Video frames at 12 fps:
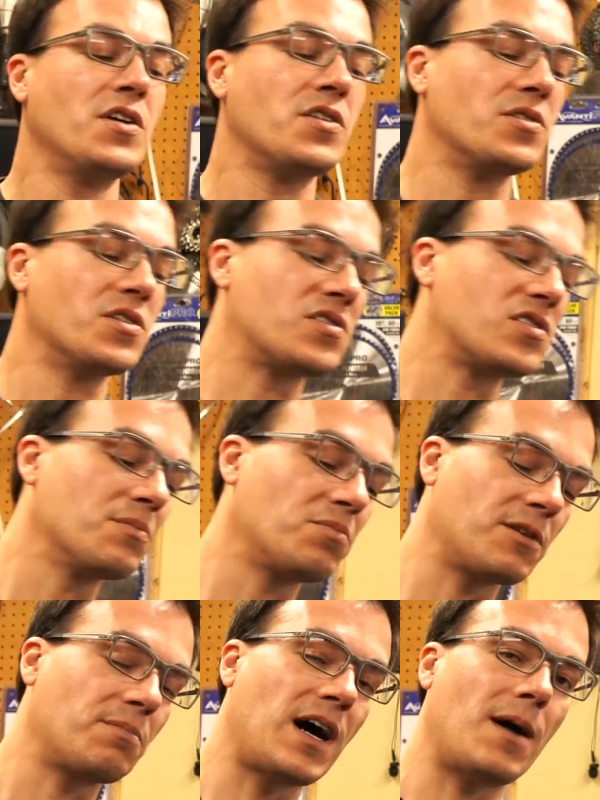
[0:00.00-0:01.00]
You just
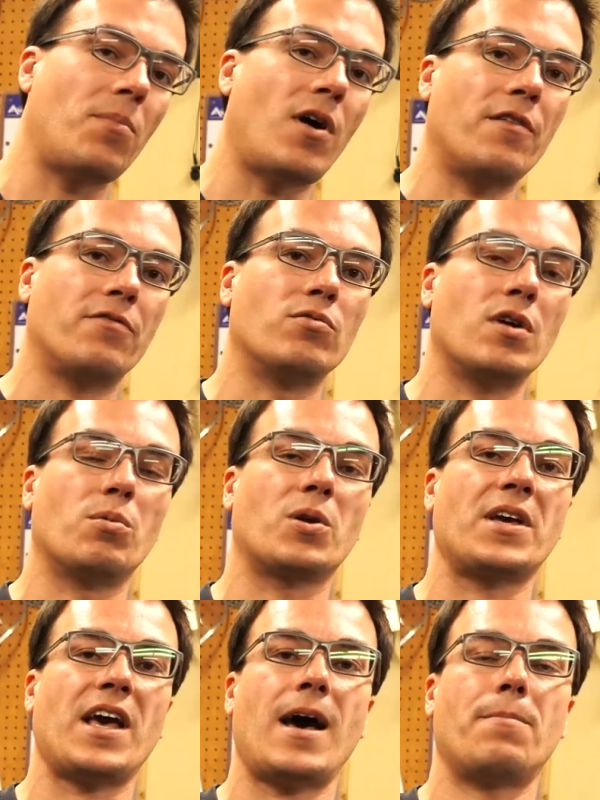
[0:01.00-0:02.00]
simply pop off a rubber
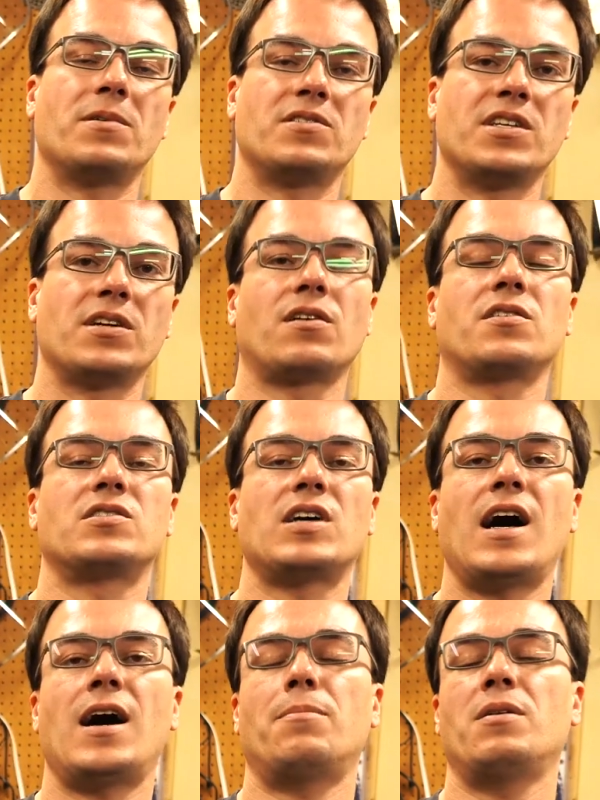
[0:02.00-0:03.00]
cap that's here on the
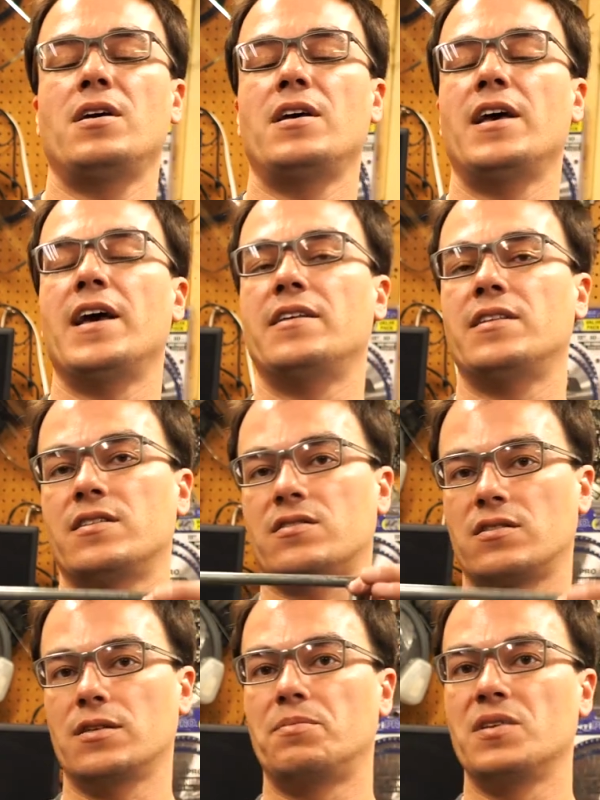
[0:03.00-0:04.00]
top and then
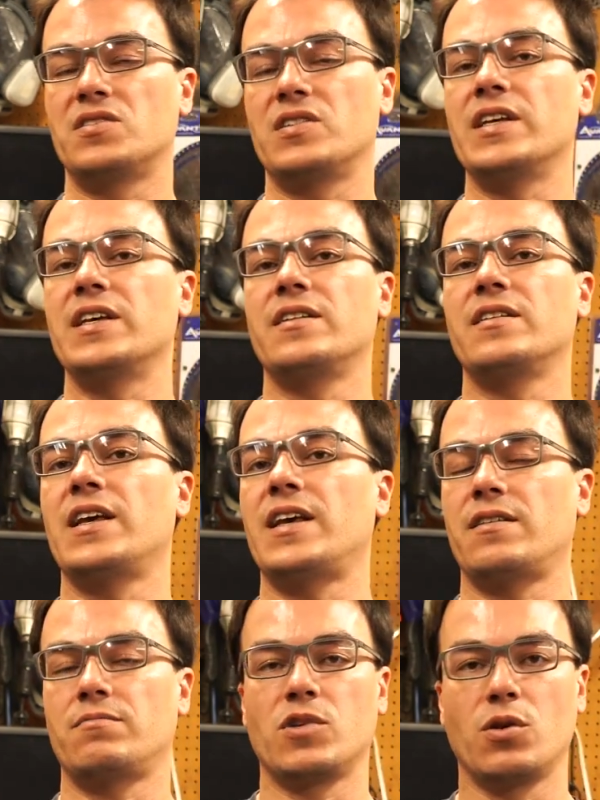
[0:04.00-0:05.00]
slip this in
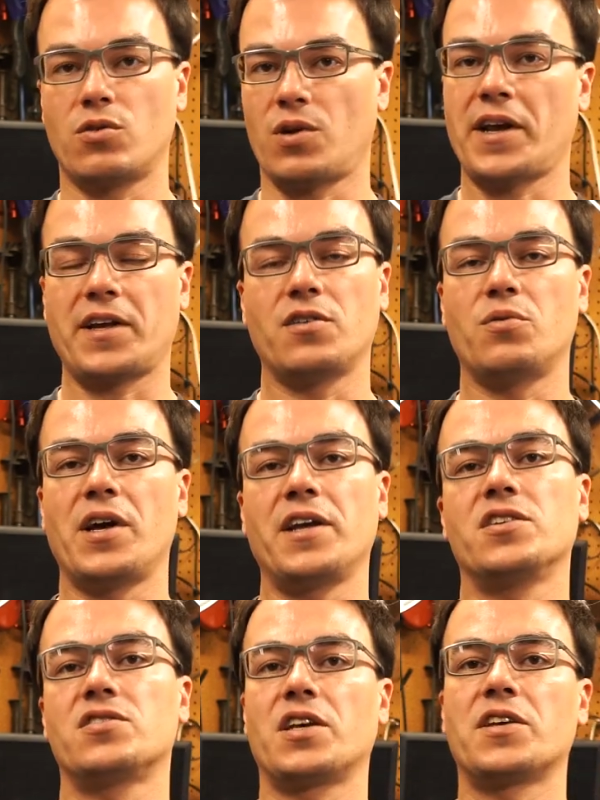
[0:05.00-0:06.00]
and go cranking away
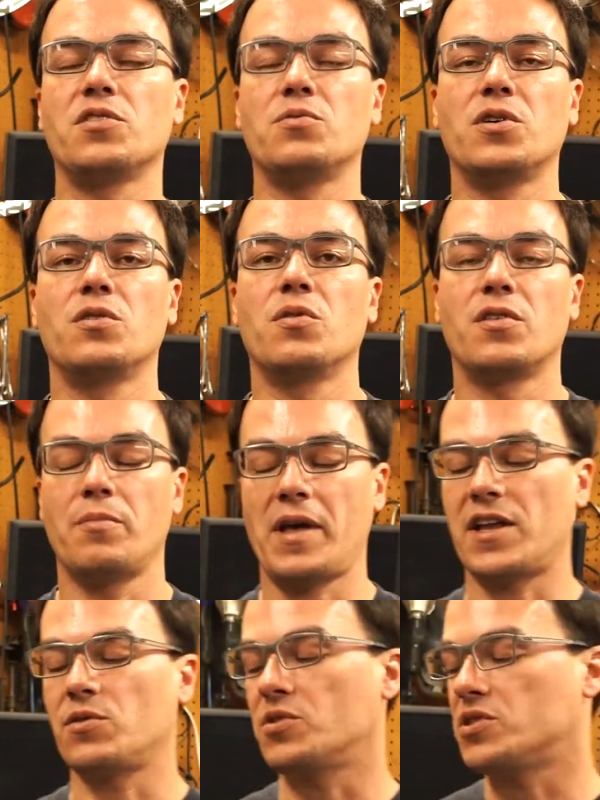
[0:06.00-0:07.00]
just like you would with a
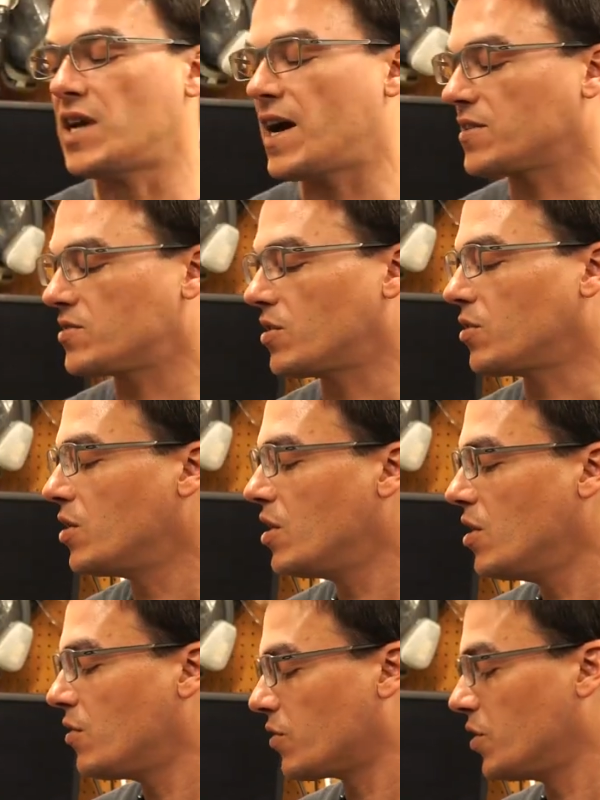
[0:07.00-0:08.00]
manual jack. So
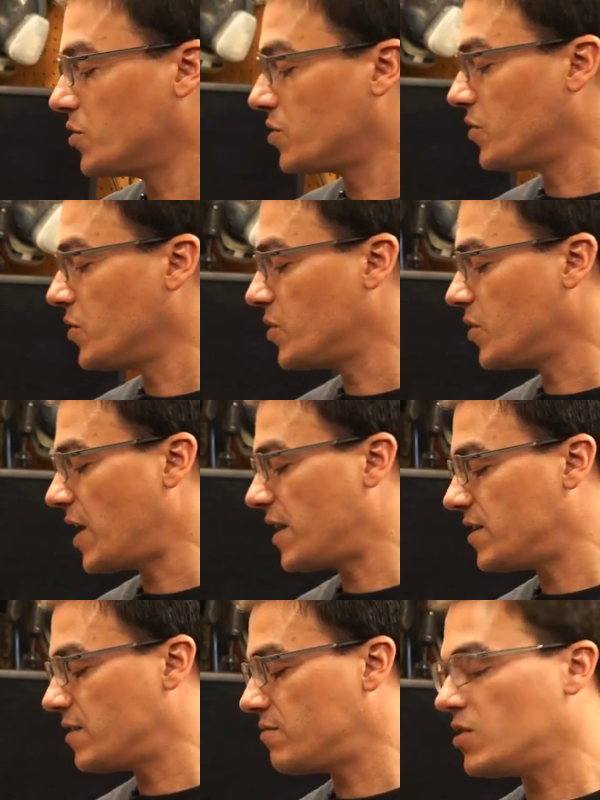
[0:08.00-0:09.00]
for those of you that
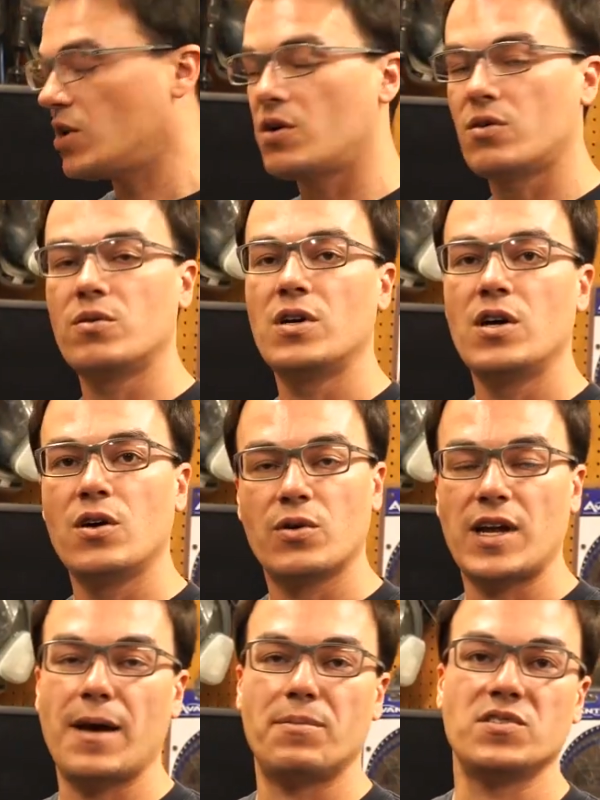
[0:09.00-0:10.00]
didn't know,
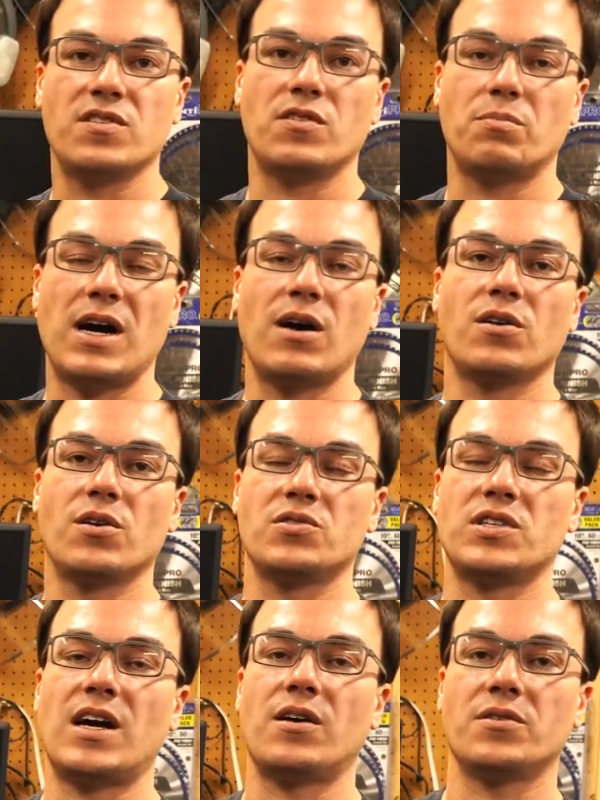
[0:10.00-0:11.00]
what happens if the power
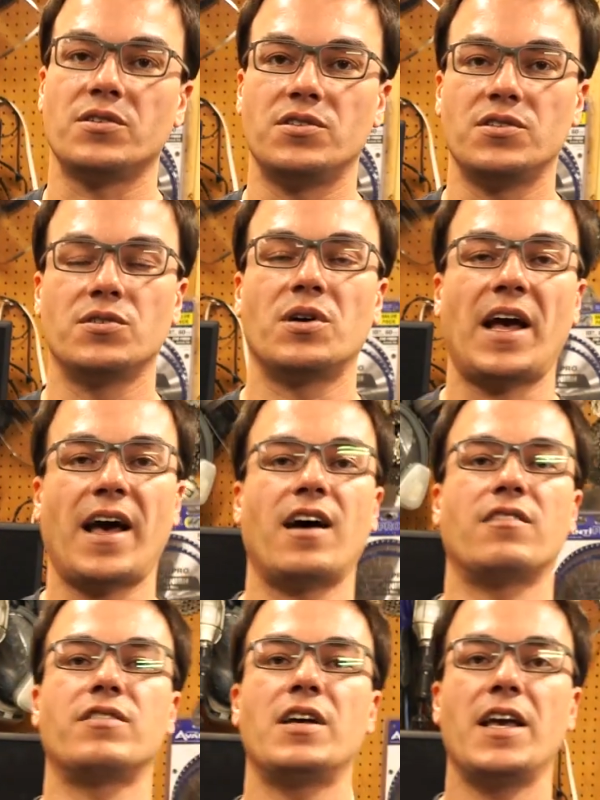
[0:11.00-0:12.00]
goes out, you do
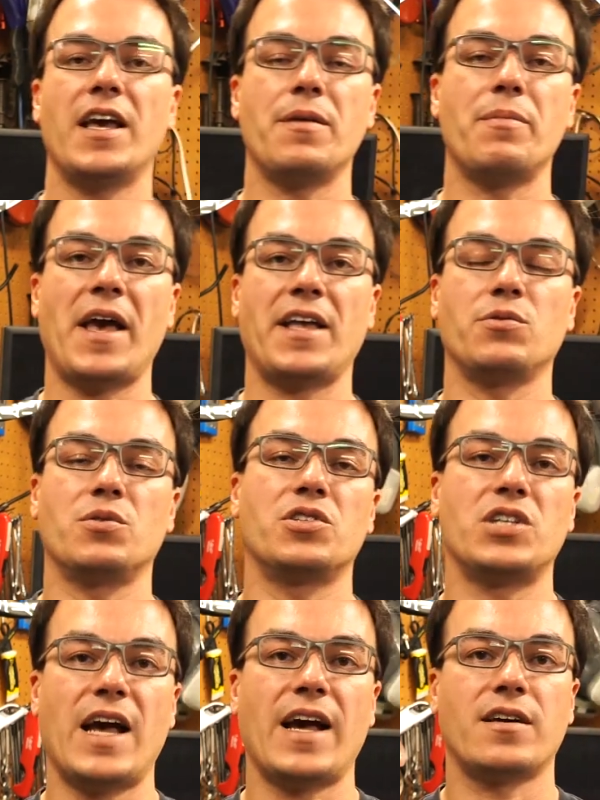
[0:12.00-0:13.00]
have a manual
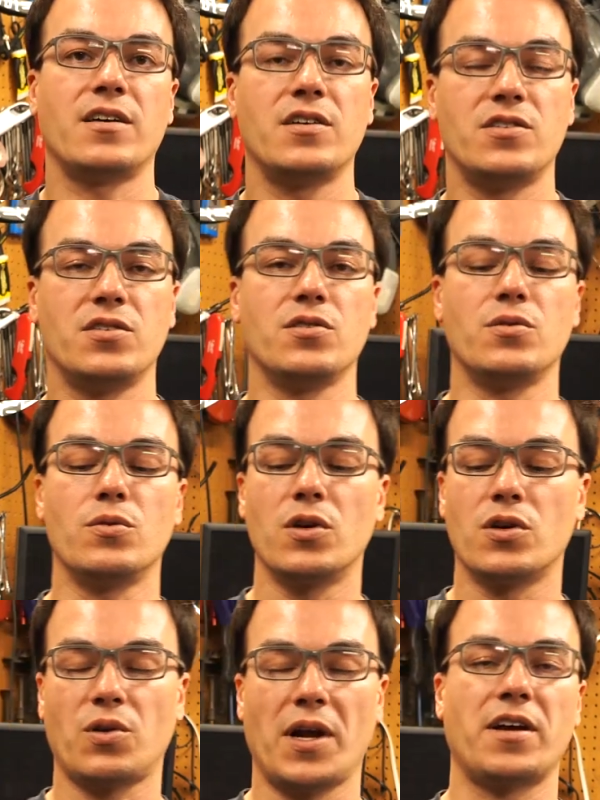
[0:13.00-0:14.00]
jack to
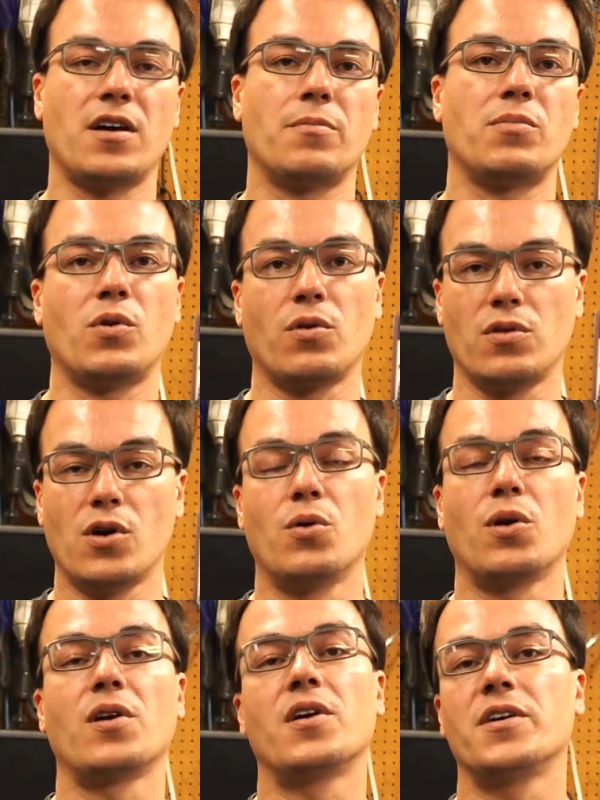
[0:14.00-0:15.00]
crank up or
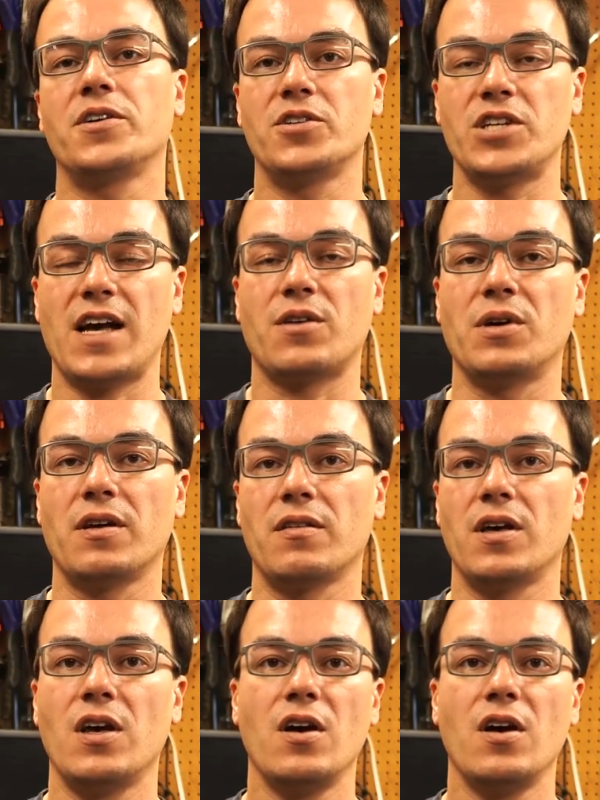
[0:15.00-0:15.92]
lower your jack with.